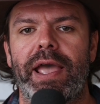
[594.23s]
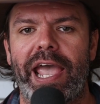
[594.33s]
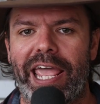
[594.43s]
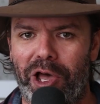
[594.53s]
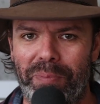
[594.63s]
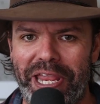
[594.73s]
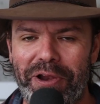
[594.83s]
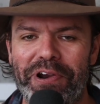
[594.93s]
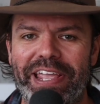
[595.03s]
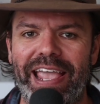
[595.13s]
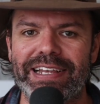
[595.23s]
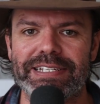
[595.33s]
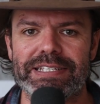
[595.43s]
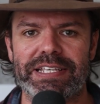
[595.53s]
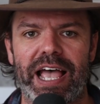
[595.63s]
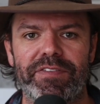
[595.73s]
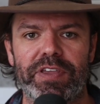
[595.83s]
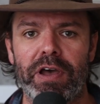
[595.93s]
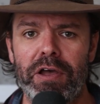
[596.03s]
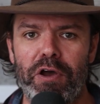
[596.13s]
and I'm here again to save you